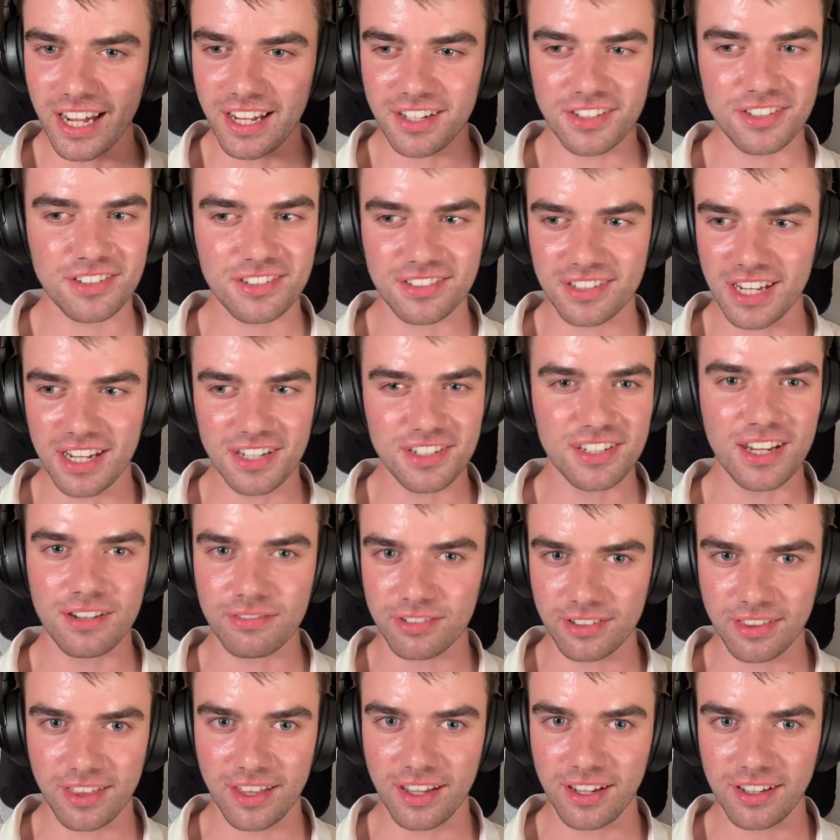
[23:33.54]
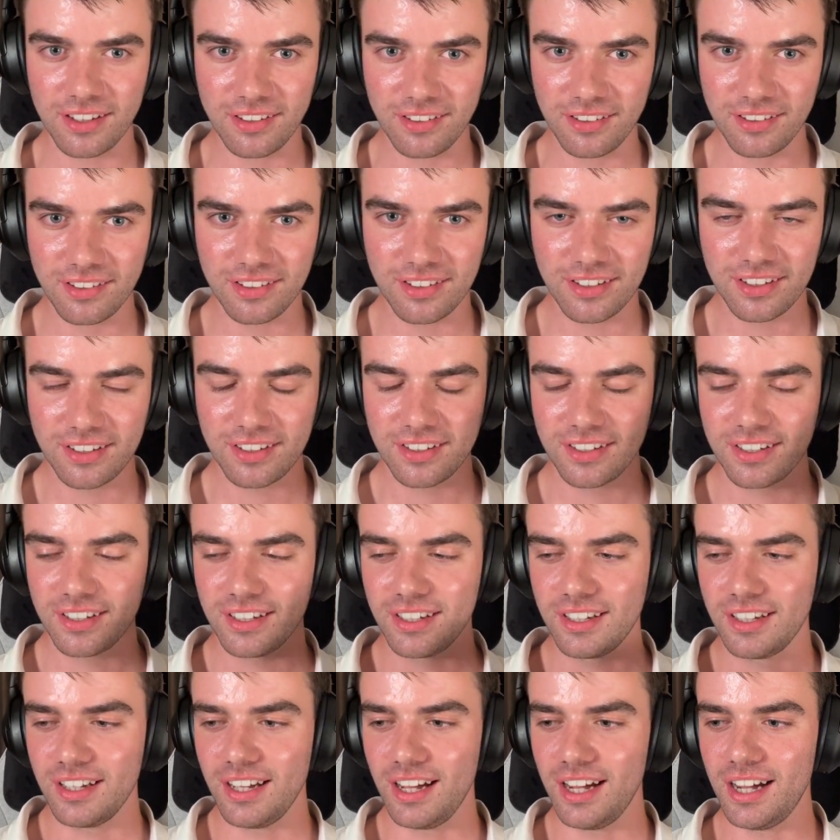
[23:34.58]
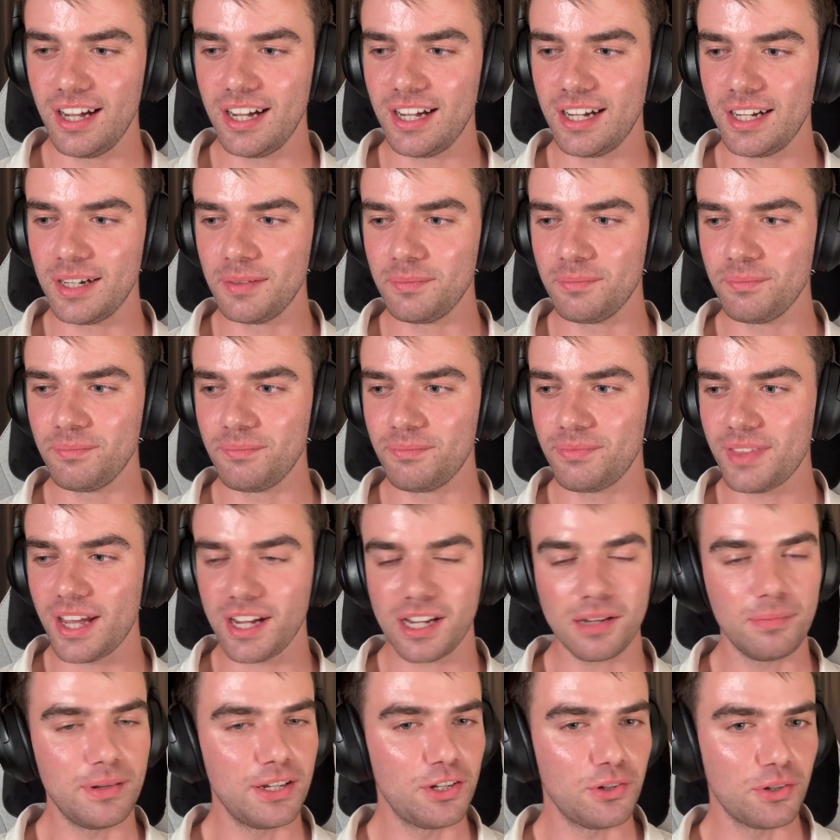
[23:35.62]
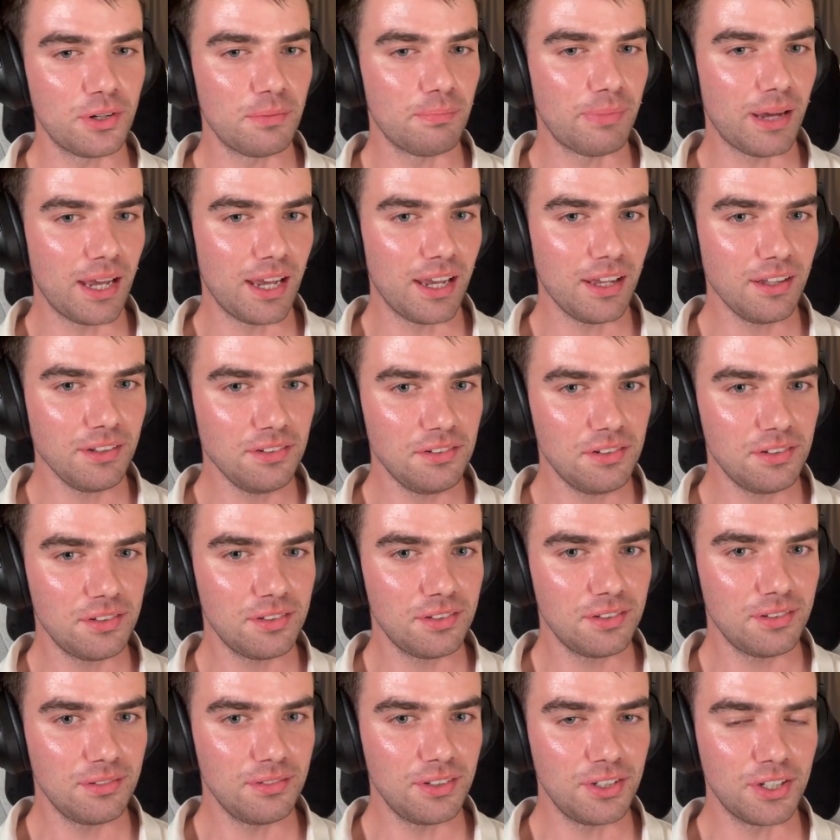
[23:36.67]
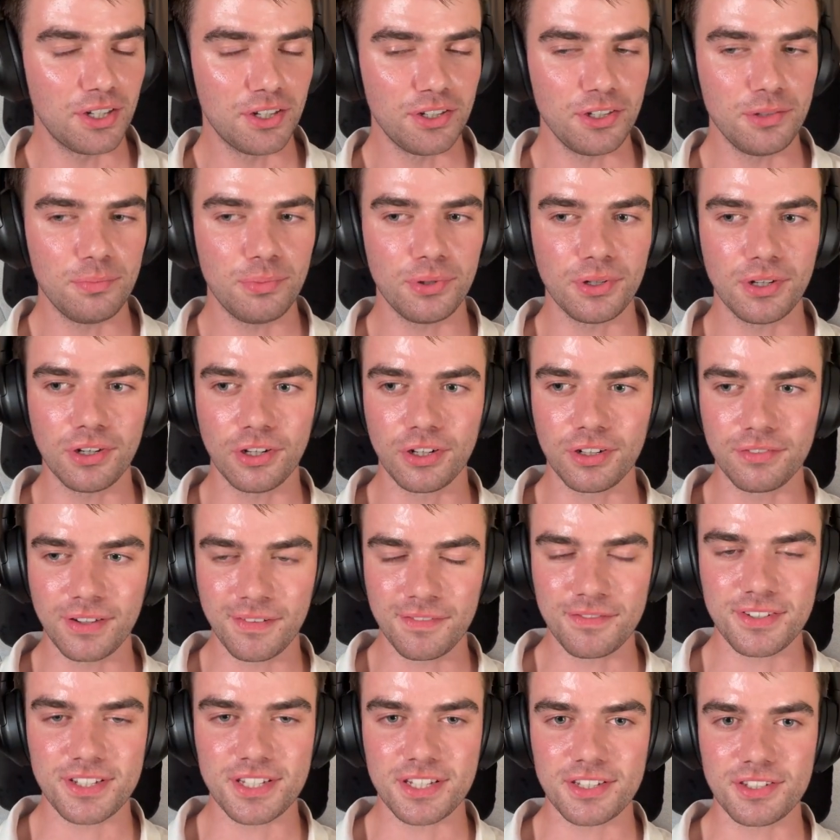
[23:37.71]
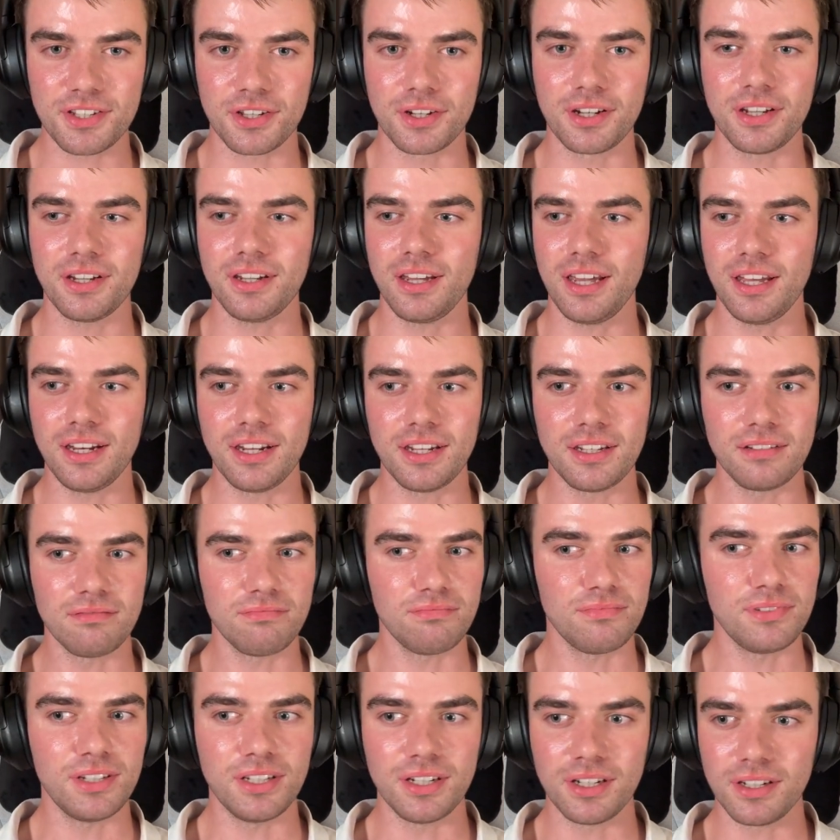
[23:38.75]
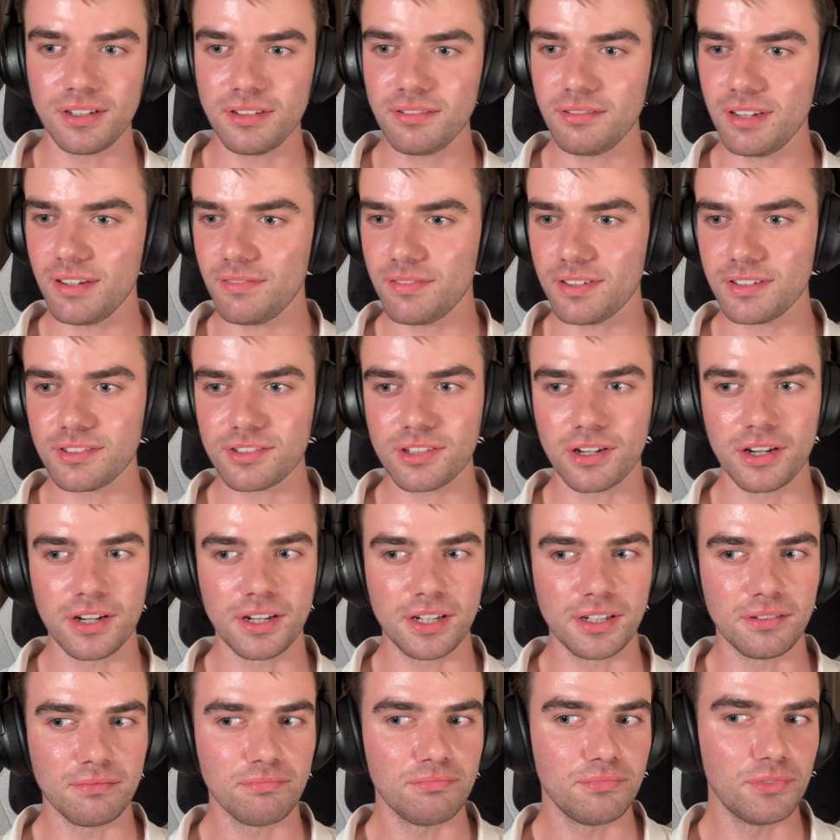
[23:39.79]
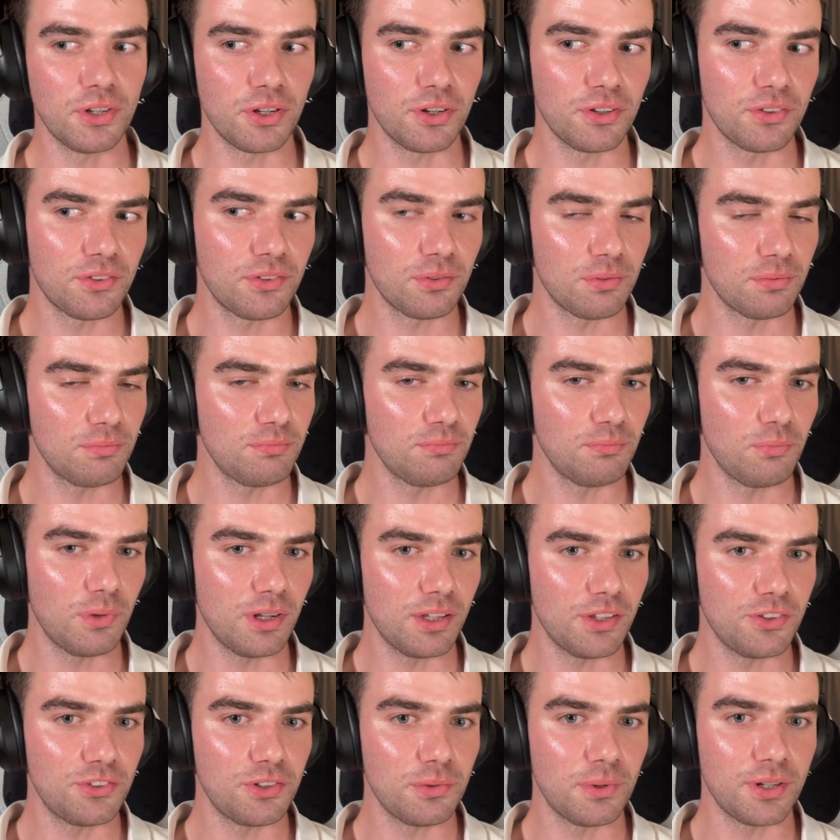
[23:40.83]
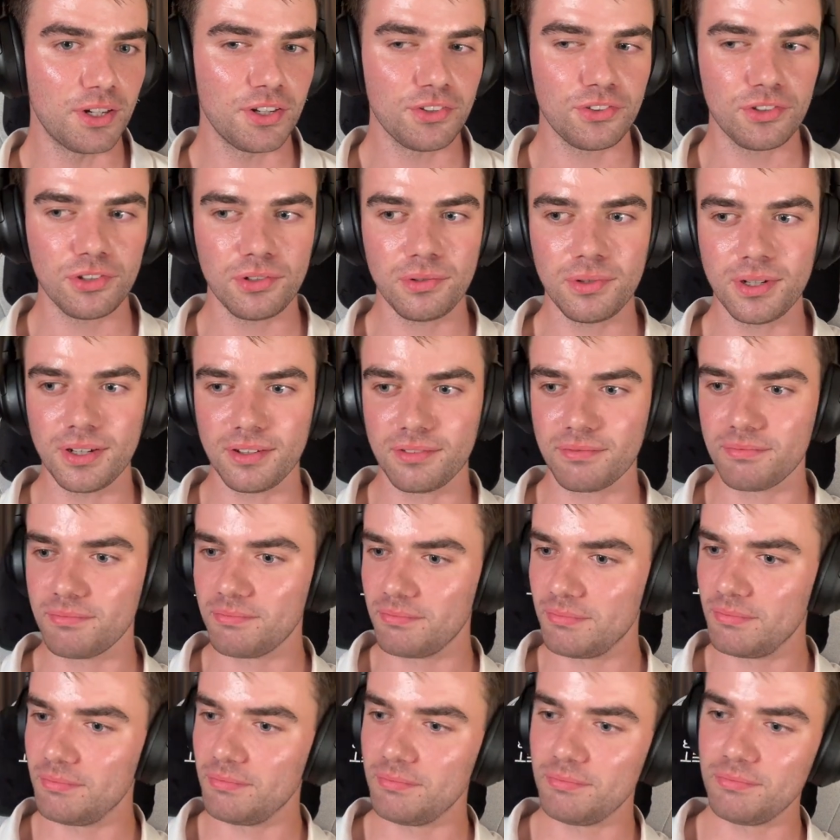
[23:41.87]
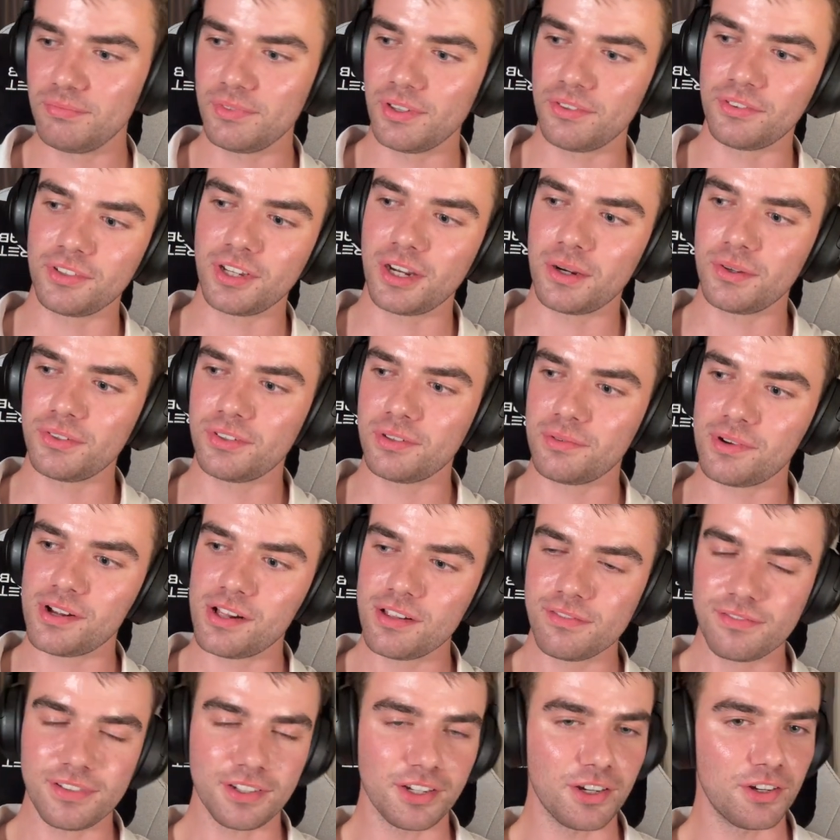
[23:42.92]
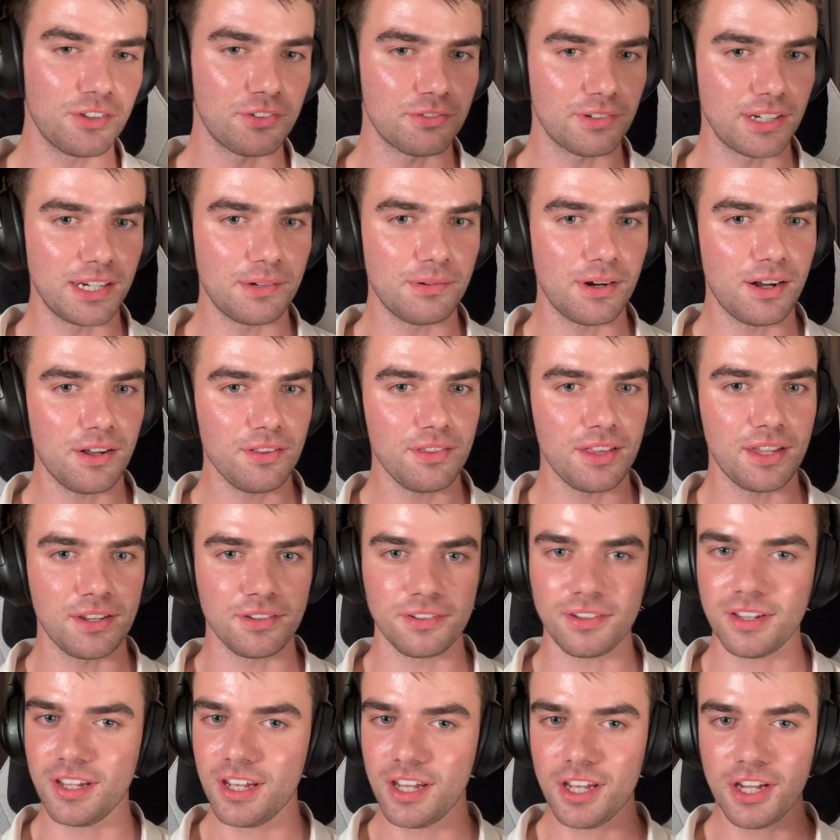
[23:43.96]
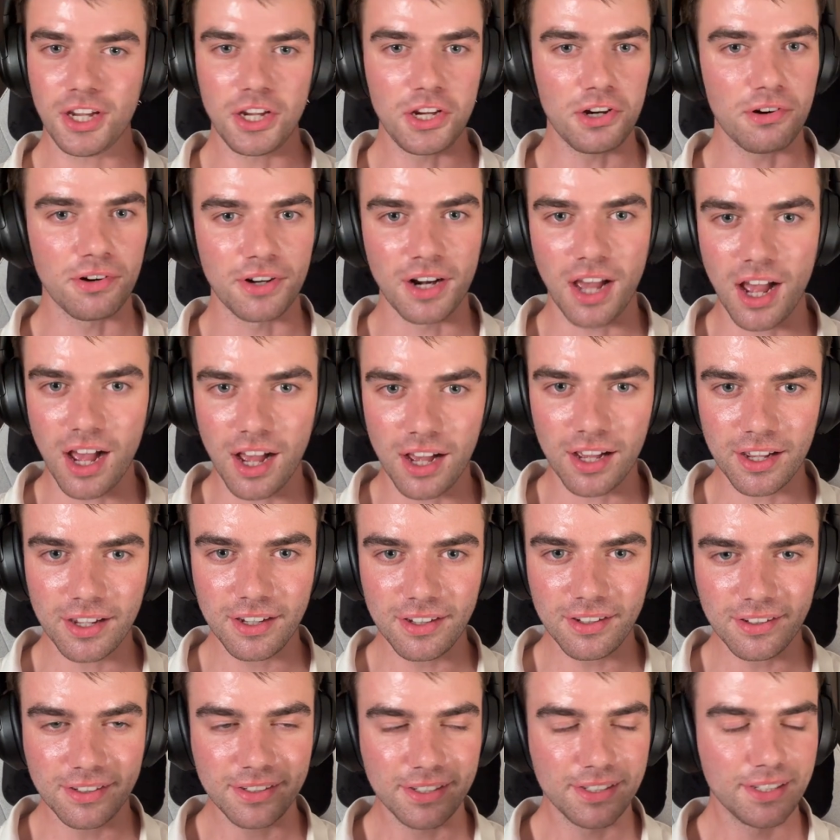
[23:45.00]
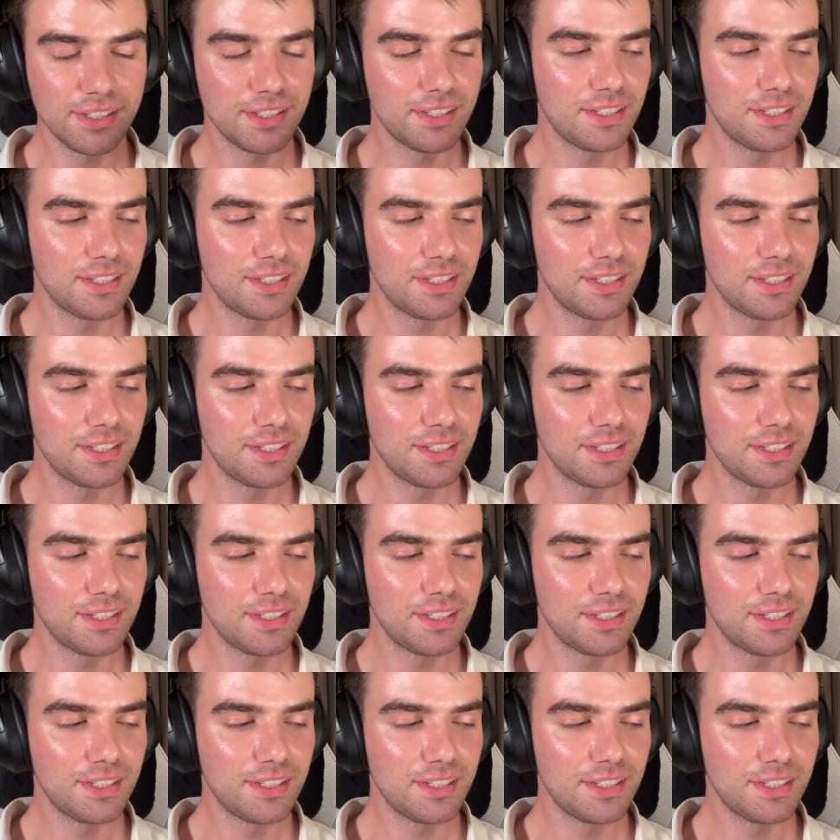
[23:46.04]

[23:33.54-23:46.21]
It's everything. That could be good and bad. You put a lot of emphasis on it, and it, if it's going not as well as you want it to, it doesn't go so well. If it goes really well, then you're on a high.